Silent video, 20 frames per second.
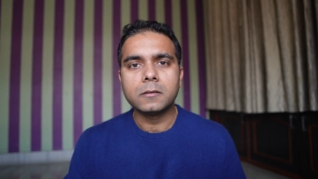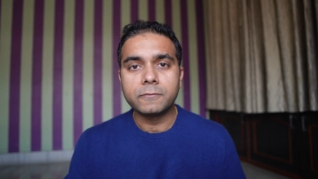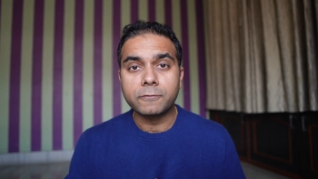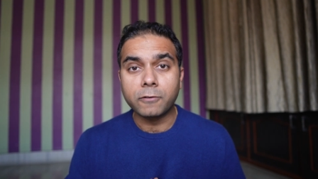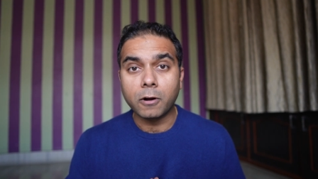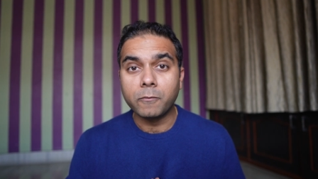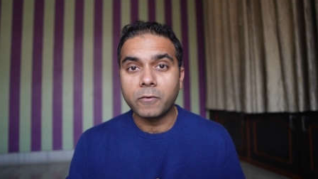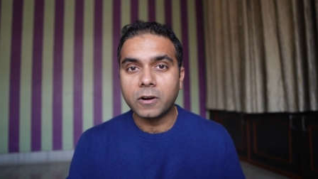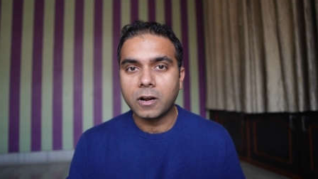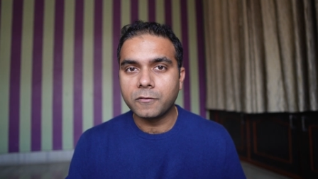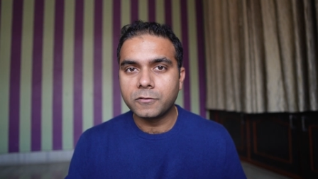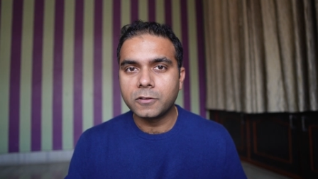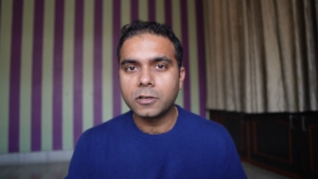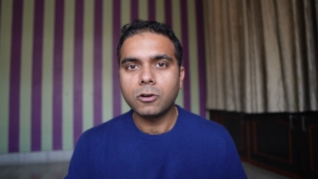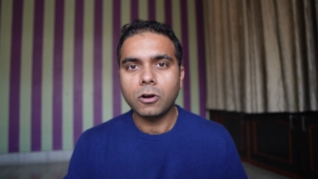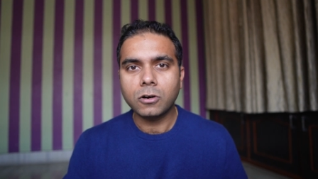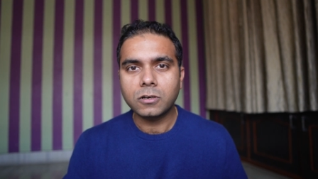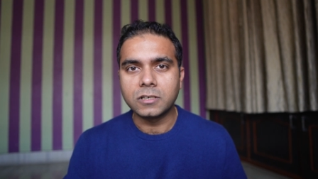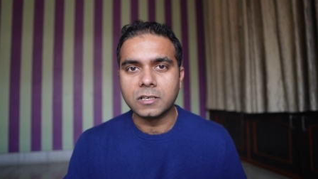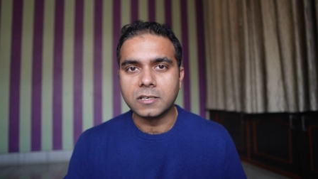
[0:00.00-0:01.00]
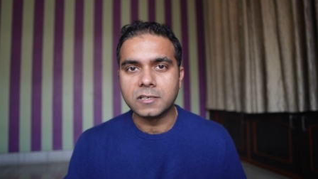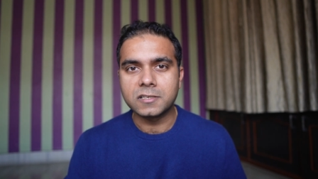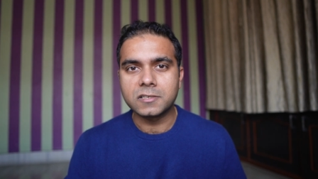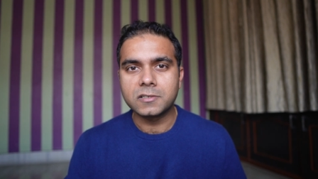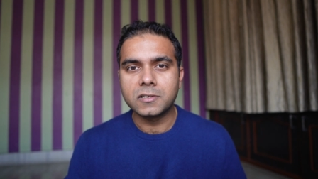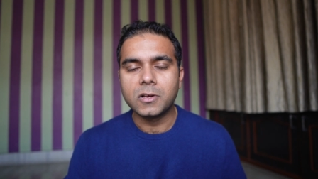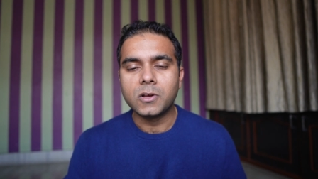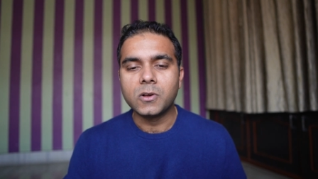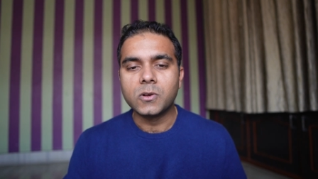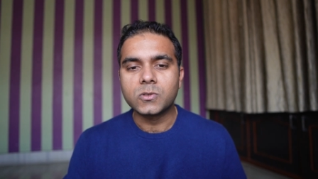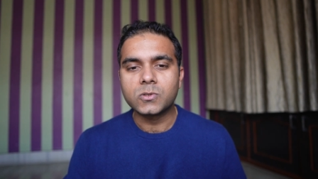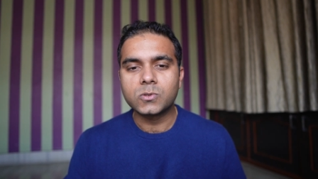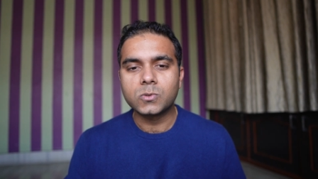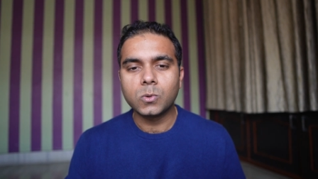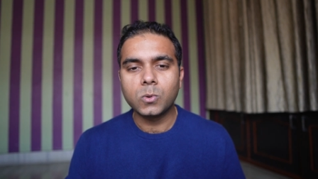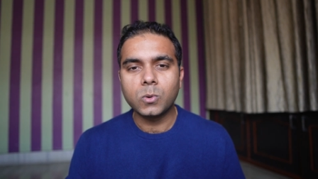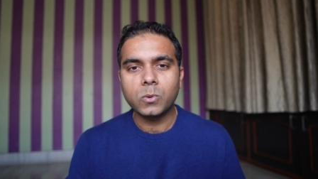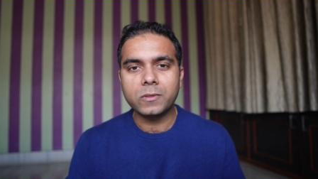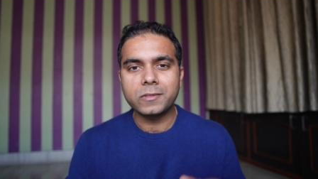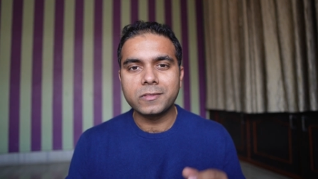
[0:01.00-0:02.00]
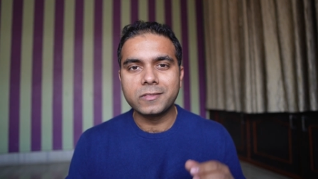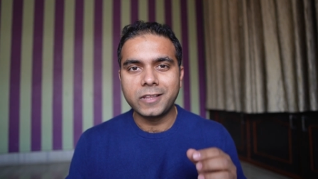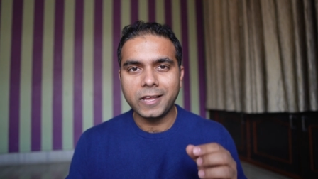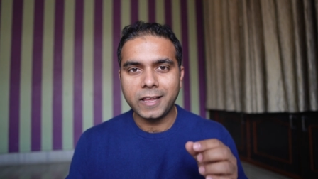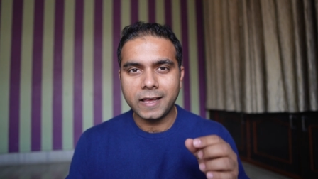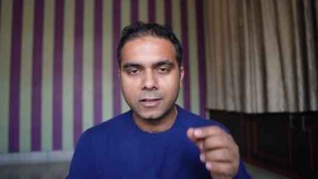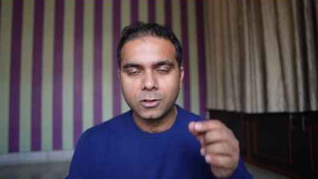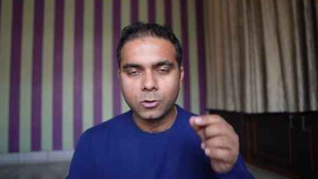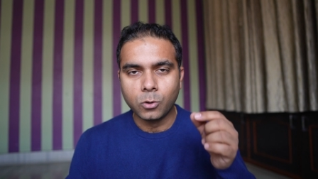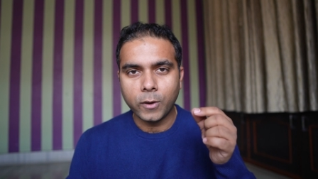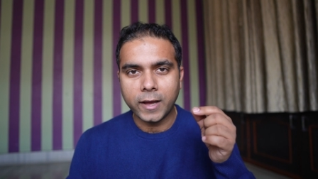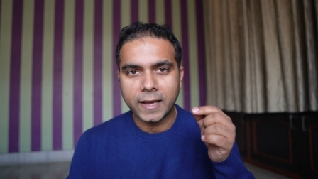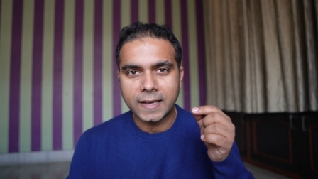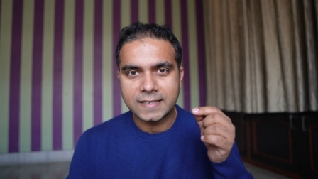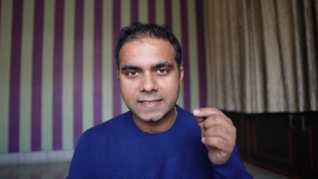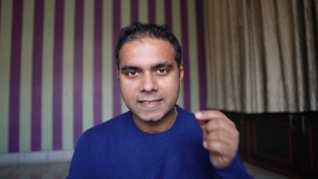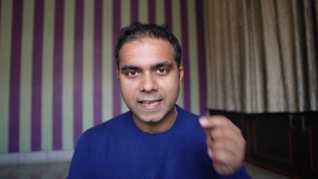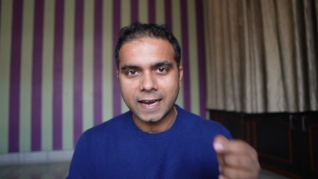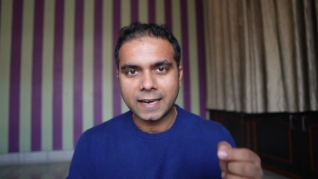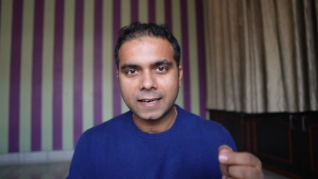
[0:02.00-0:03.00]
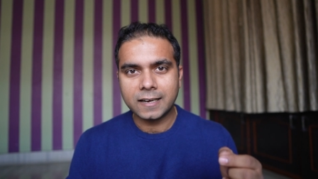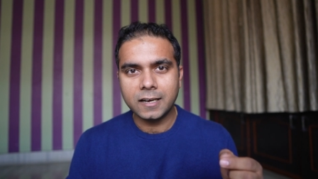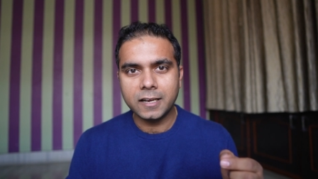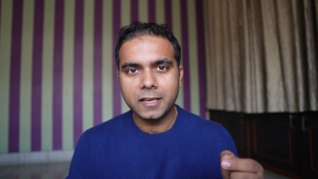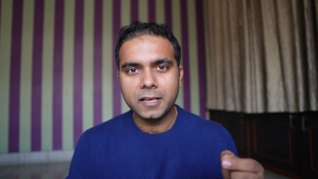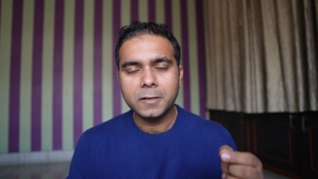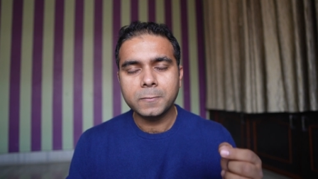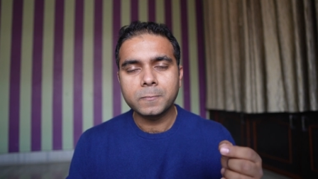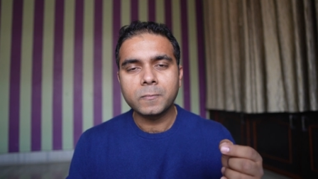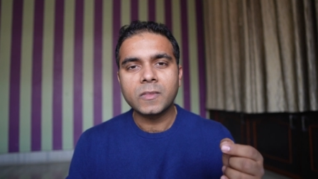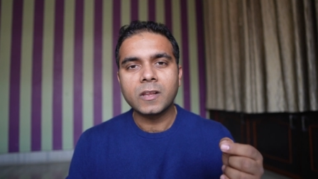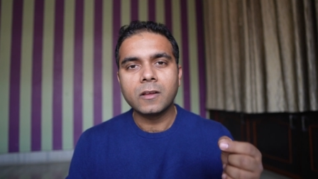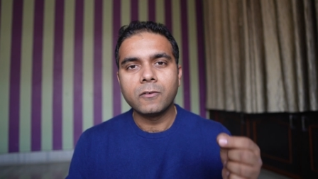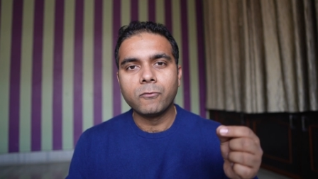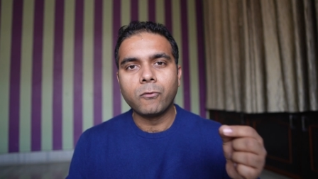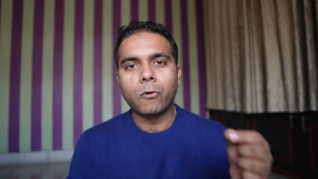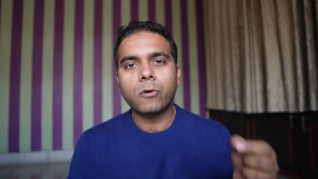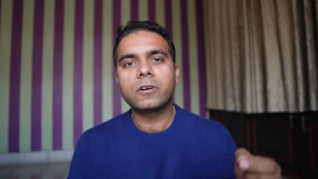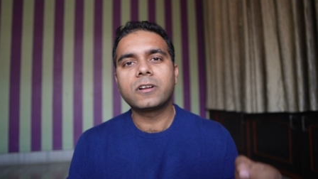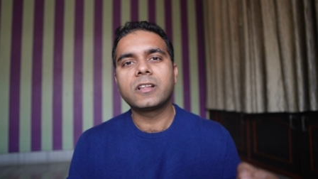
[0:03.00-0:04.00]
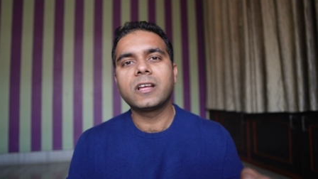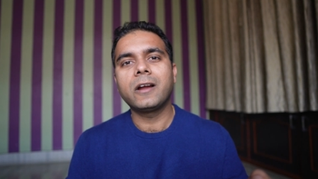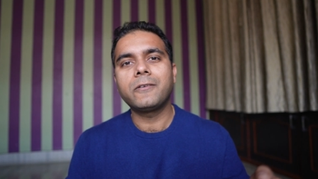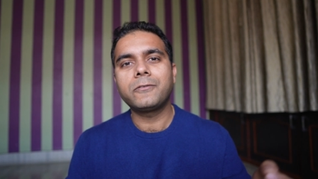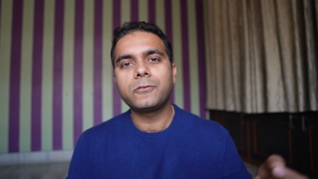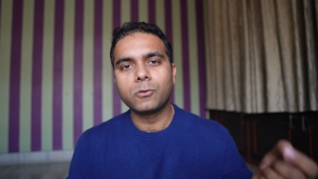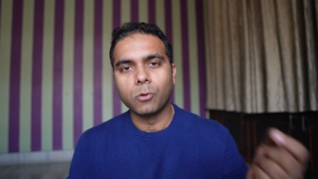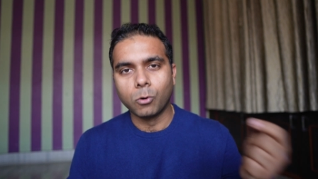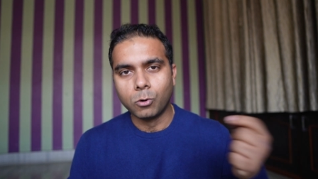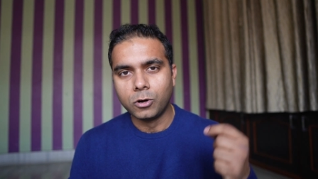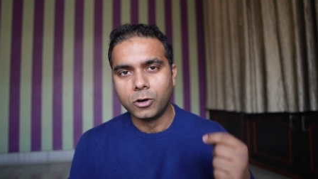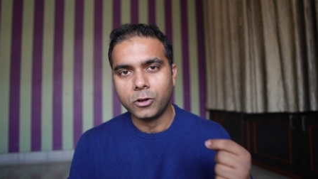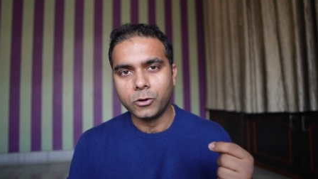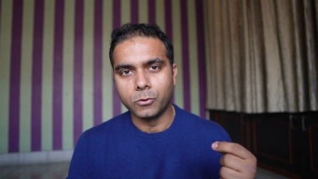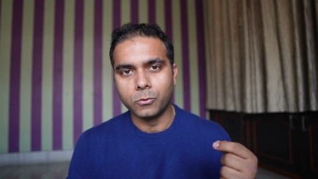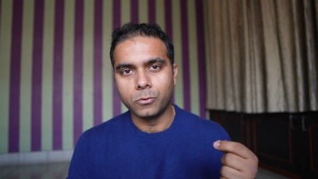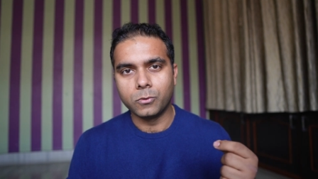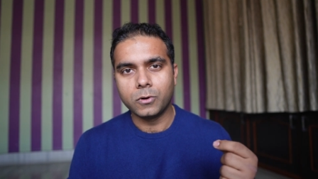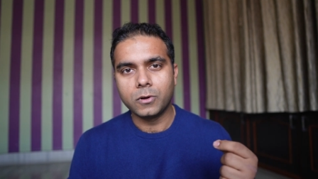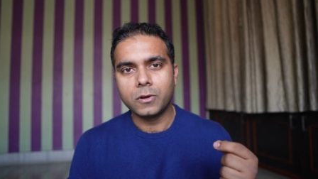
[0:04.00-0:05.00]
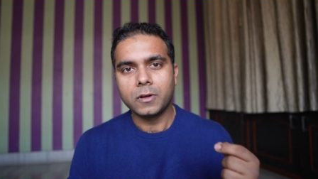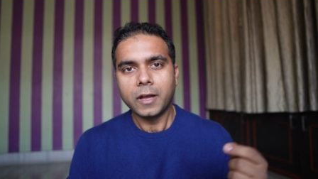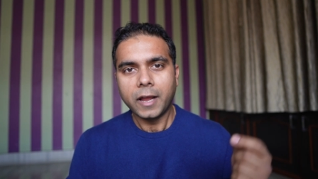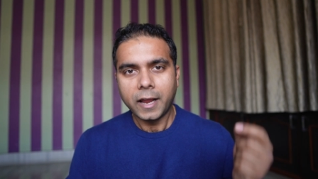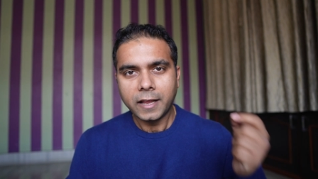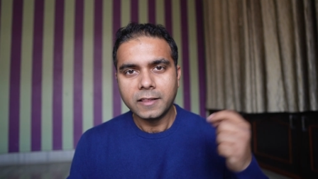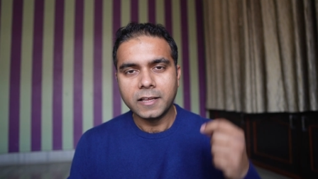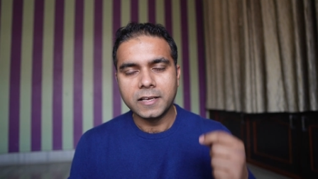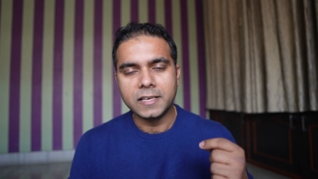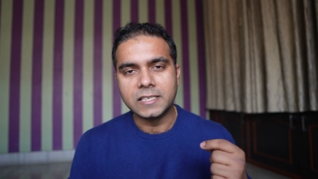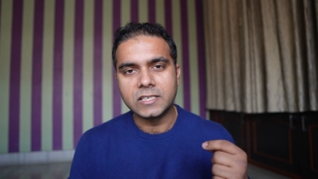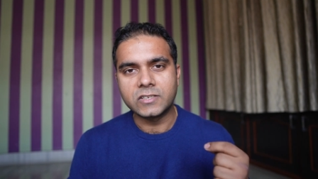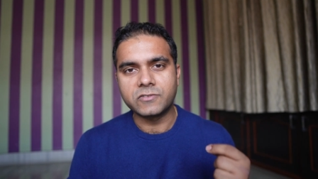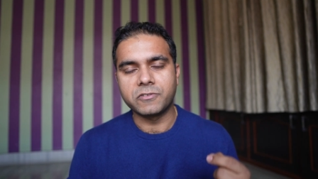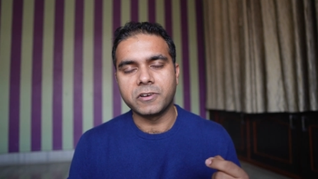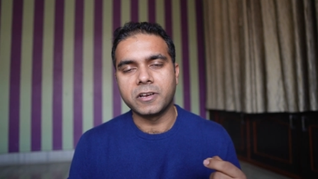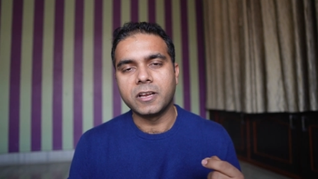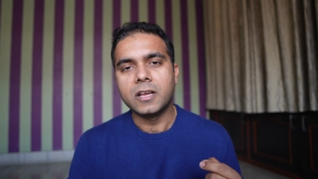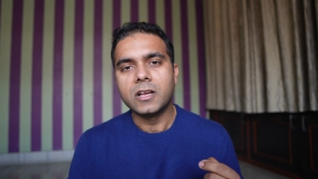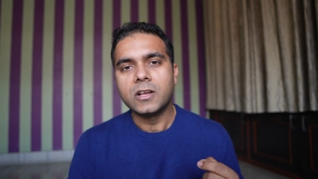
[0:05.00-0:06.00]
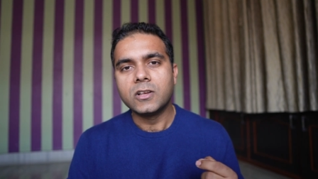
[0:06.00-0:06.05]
one of the doctors. So they know exactly what they have told you in the history.